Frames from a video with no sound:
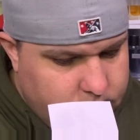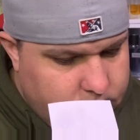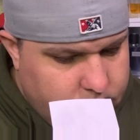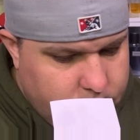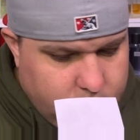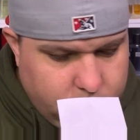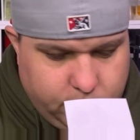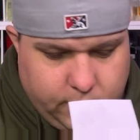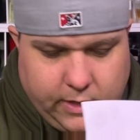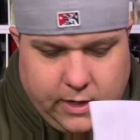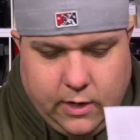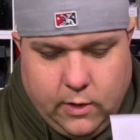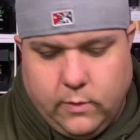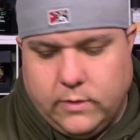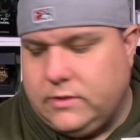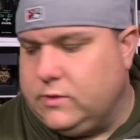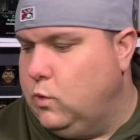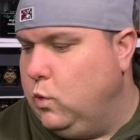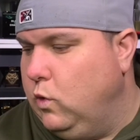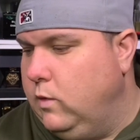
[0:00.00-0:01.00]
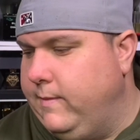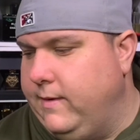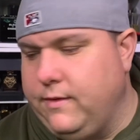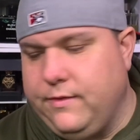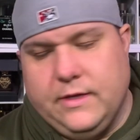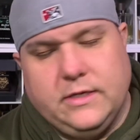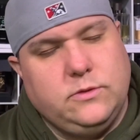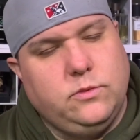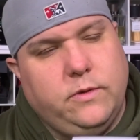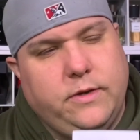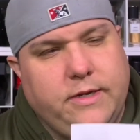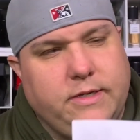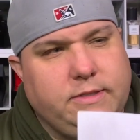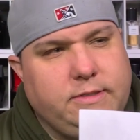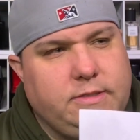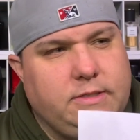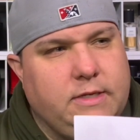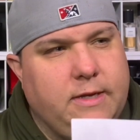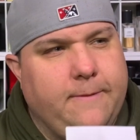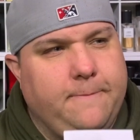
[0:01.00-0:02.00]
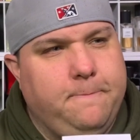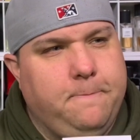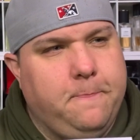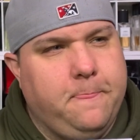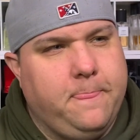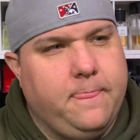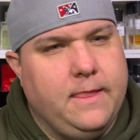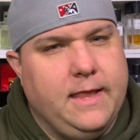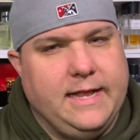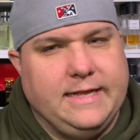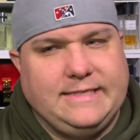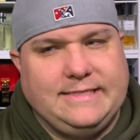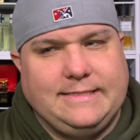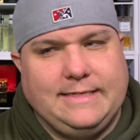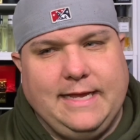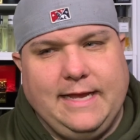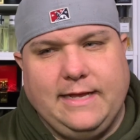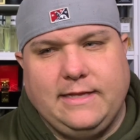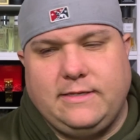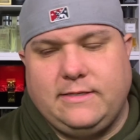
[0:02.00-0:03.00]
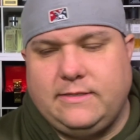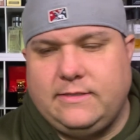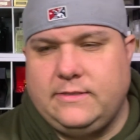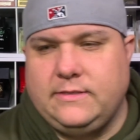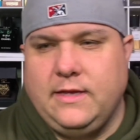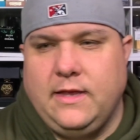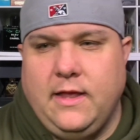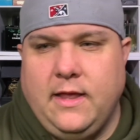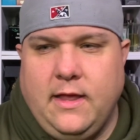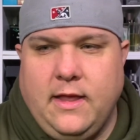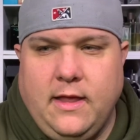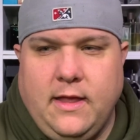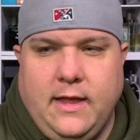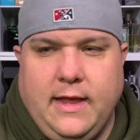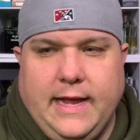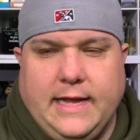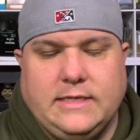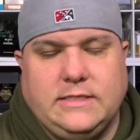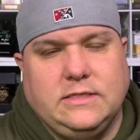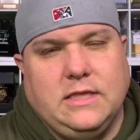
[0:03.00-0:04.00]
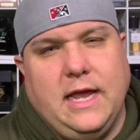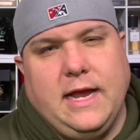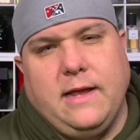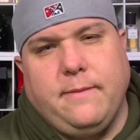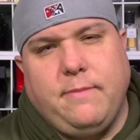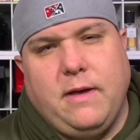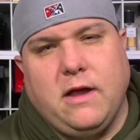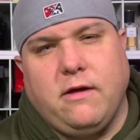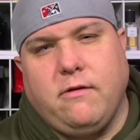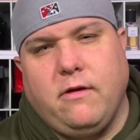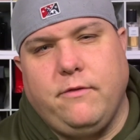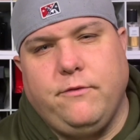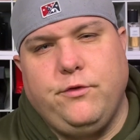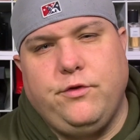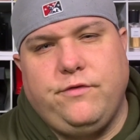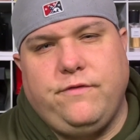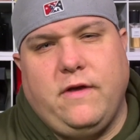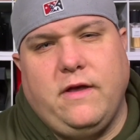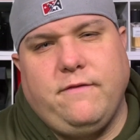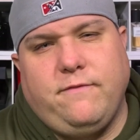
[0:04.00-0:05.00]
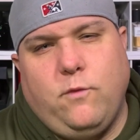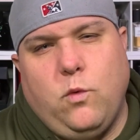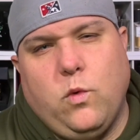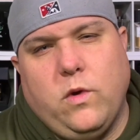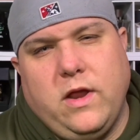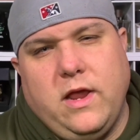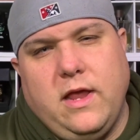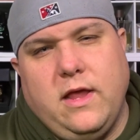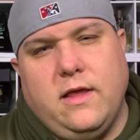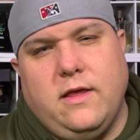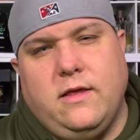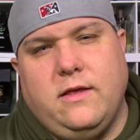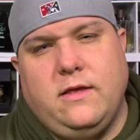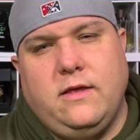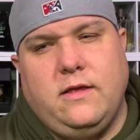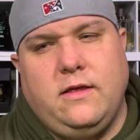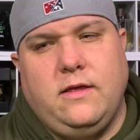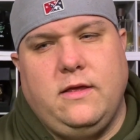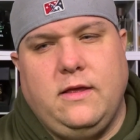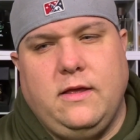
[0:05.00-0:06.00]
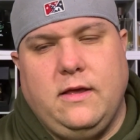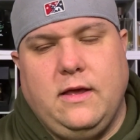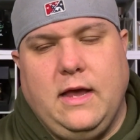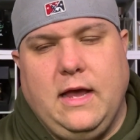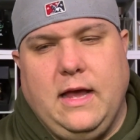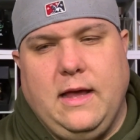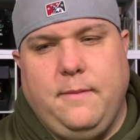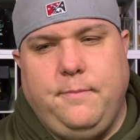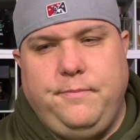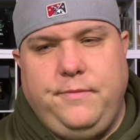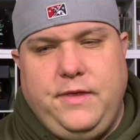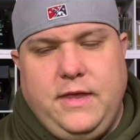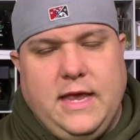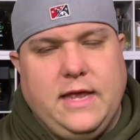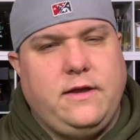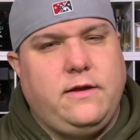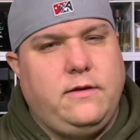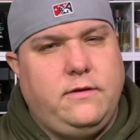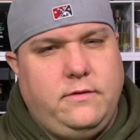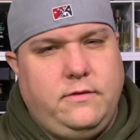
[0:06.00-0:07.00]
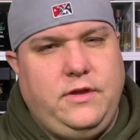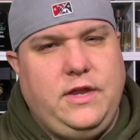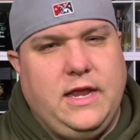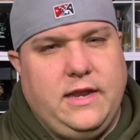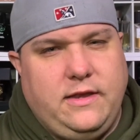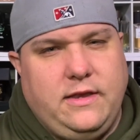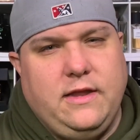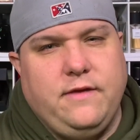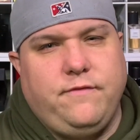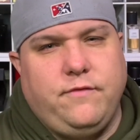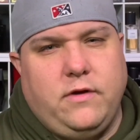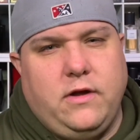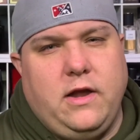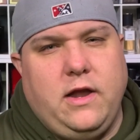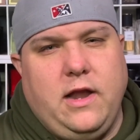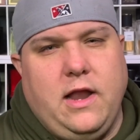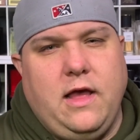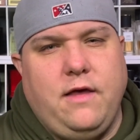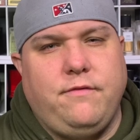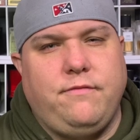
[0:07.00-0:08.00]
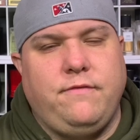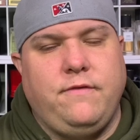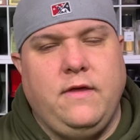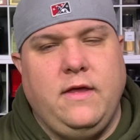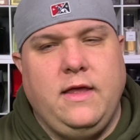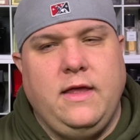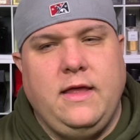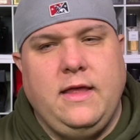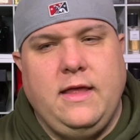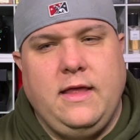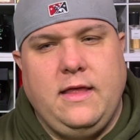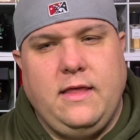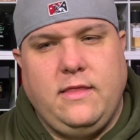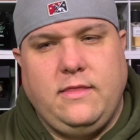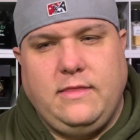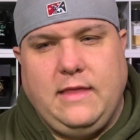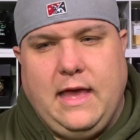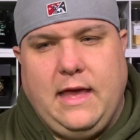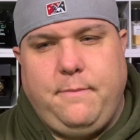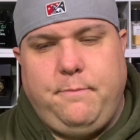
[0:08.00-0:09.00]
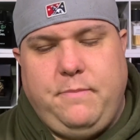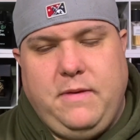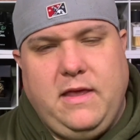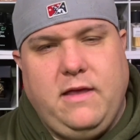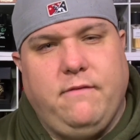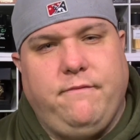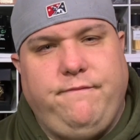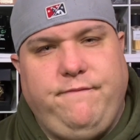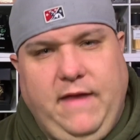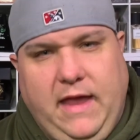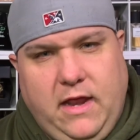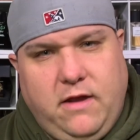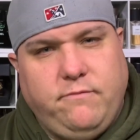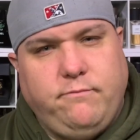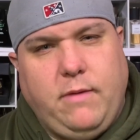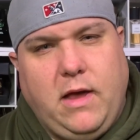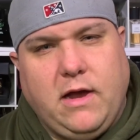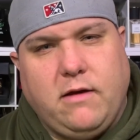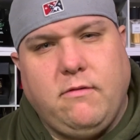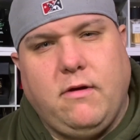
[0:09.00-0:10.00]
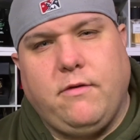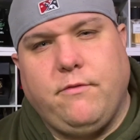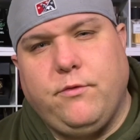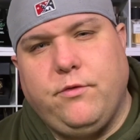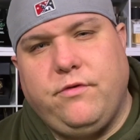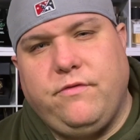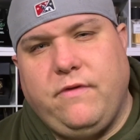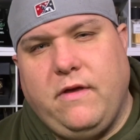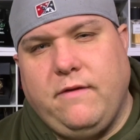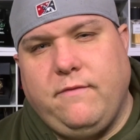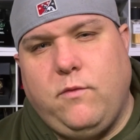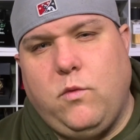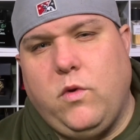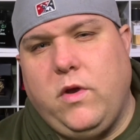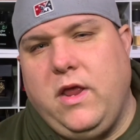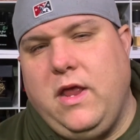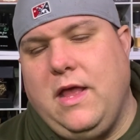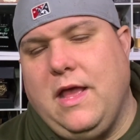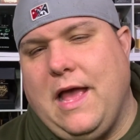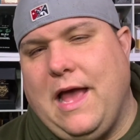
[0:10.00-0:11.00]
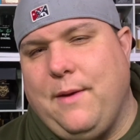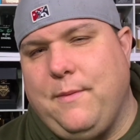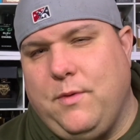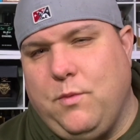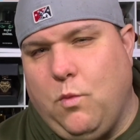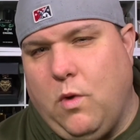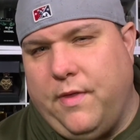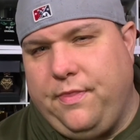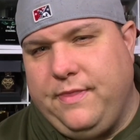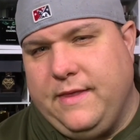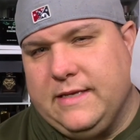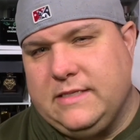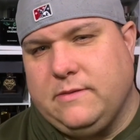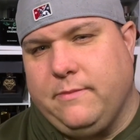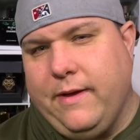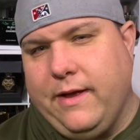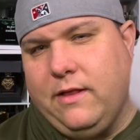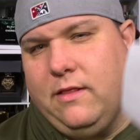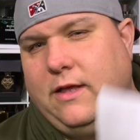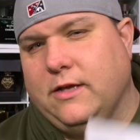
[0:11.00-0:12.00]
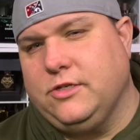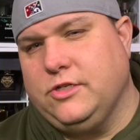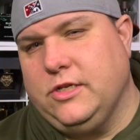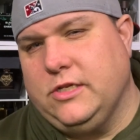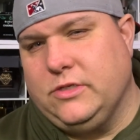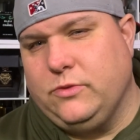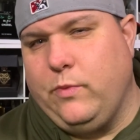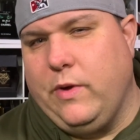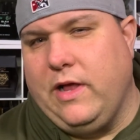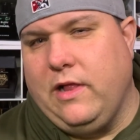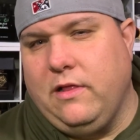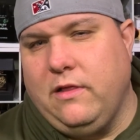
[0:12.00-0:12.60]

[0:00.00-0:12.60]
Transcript: But you know what's cool about this one is it's like a Baccarat Rouge 540, yet different enough that being a fan of Baccarat Rouge 540, I would want this in my collection as well.